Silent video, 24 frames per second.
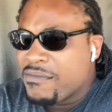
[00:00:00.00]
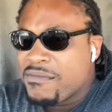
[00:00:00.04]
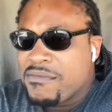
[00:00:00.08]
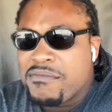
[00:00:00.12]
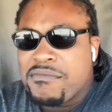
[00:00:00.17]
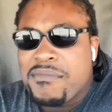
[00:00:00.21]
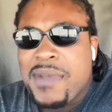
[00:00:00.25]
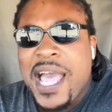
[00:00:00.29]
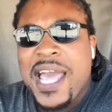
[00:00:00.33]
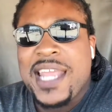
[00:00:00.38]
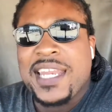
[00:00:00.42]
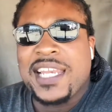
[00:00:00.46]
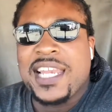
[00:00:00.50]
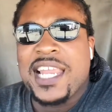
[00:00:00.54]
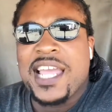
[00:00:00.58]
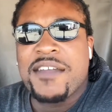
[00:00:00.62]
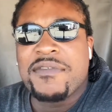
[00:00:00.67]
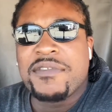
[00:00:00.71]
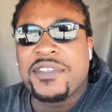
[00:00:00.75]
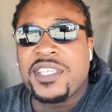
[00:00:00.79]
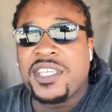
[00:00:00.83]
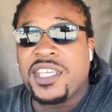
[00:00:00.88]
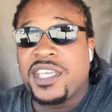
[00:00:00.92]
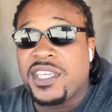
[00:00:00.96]
About
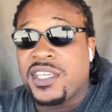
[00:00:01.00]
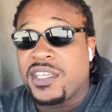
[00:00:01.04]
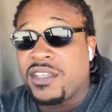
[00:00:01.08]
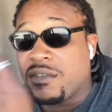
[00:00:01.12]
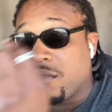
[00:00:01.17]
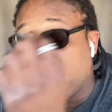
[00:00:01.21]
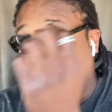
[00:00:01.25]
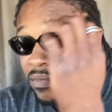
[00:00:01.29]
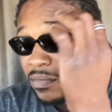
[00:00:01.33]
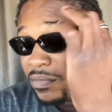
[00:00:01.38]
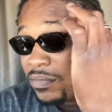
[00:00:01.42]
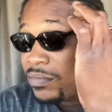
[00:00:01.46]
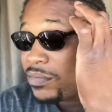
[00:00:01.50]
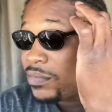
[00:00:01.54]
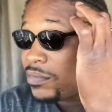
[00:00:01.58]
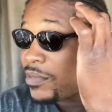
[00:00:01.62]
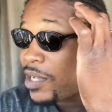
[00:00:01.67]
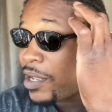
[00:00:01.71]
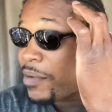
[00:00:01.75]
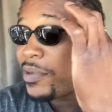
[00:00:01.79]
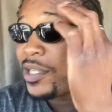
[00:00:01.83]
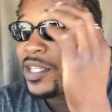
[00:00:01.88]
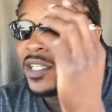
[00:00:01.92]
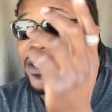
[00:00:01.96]
11 years.
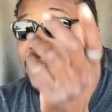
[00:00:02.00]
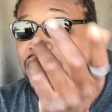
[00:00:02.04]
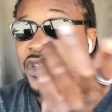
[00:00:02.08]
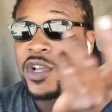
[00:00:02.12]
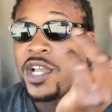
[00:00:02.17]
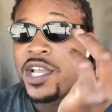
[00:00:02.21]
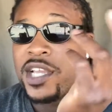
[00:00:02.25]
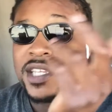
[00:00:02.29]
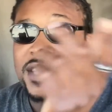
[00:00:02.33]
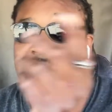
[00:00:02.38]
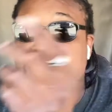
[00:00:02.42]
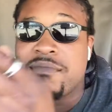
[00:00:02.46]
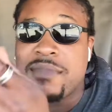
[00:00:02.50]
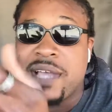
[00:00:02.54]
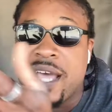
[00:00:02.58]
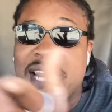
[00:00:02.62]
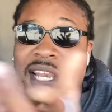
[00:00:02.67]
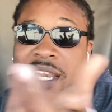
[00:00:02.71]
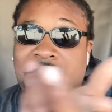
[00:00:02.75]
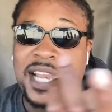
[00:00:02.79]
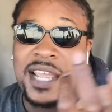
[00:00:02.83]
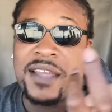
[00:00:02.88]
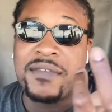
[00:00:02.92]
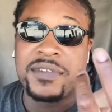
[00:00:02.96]
I've been trucking about
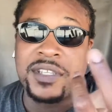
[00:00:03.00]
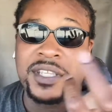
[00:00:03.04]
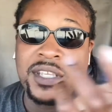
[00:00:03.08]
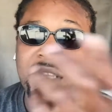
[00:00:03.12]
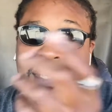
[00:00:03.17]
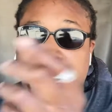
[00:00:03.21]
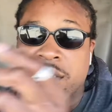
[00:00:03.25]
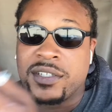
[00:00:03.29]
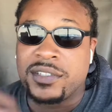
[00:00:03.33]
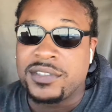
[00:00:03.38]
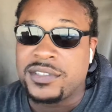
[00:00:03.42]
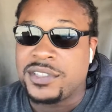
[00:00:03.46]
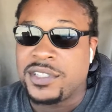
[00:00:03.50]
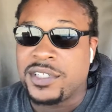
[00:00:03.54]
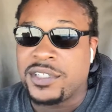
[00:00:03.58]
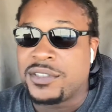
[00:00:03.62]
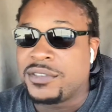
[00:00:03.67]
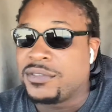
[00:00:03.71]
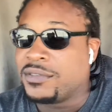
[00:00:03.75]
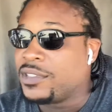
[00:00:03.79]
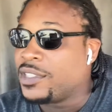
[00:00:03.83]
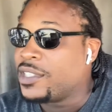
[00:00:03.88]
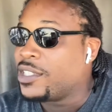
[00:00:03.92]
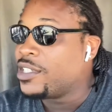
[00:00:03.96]
11 years, you know.
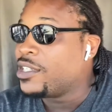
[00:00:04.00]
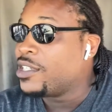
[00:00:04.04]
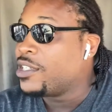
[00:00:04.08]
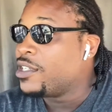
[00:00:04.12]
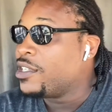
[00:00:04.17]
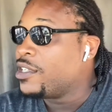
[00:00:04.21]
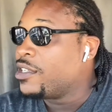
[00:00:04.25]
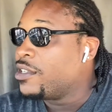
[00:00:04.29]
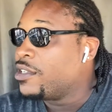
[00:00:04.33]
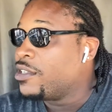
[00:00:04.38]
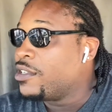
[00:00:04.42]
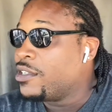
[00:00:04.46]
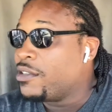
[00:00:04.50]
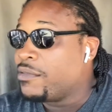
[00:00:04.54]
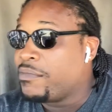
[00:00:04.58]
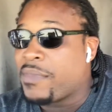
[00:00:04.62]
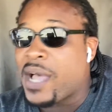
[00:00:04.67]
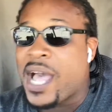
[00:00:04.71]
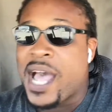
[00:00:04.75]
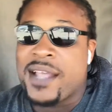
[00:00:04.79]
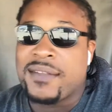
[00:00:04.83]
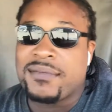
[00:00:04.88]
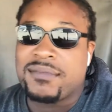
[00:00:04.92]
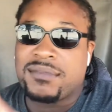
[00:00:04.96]

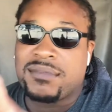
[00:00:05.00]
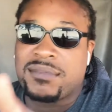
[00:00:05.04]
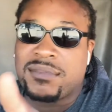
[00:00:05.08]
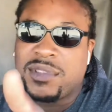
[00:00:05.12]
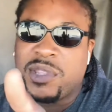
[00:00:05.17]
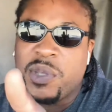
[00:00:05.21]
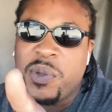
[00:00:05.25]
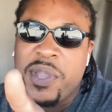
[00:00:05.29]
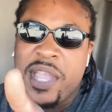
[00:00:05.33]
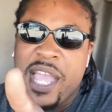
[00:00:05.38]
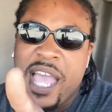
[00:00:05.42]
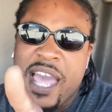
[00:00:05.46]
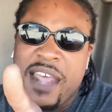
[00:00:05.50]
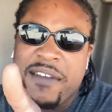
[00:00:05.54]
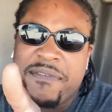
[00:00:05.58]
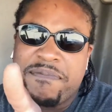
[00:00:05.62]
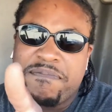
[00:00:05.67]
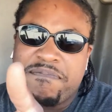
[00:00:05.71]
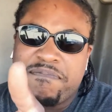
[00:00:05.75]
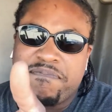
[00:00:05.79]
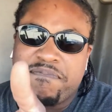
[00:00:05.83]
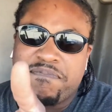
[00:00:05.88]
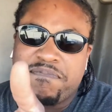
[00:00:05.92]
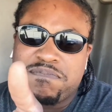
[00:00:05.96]
But
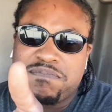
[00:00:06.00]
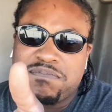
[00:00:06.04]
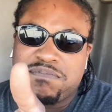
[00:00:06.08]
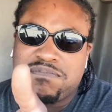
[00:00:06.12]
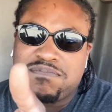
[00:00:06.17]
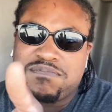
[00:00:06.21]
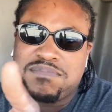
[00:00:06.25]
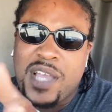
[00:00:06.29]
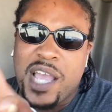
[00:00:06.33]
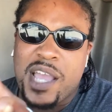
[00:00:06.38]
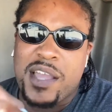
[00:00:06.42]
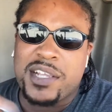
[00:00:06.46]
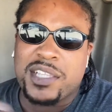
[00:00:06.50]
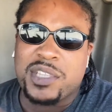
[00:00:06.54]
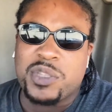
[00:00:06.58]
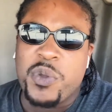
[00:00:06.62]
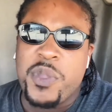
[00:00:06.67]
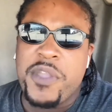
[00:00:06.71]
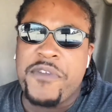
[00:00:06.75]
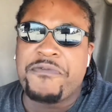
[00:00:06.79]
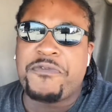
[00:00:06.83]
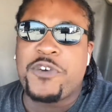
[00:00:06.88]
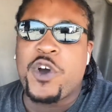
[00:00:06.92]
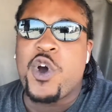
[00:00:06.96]

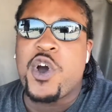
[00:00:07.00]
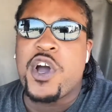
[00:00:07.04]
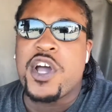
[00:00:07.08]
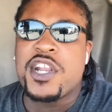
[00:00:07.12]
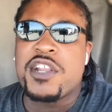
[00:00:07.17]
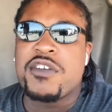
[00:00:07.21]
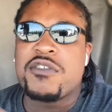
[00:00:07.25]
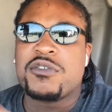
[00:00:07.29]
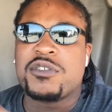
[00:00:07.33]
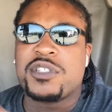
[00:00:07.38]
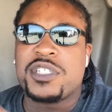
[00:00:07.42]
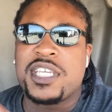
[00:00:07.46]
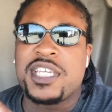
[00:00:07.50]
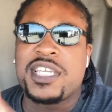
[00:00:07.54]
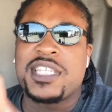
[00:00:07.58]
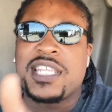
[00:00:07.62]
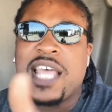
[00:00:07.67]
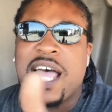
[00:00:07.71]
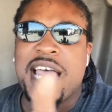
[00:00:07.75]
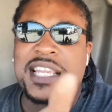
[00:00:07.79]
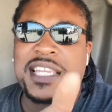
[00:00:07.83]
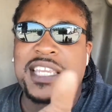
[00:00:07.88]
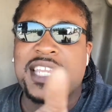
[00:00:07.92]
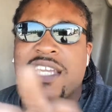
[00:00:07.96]
three, four of those years,
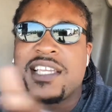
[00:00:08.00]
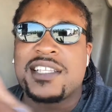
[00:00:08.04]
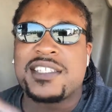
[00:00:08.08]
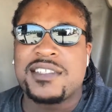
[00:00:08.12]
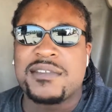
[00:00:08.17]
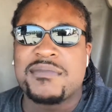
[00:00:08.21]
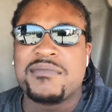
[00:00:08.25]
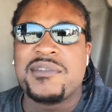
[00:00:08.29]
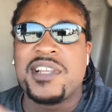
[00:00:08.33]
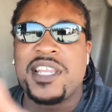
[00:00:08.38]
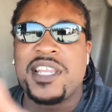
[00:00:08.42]
I did some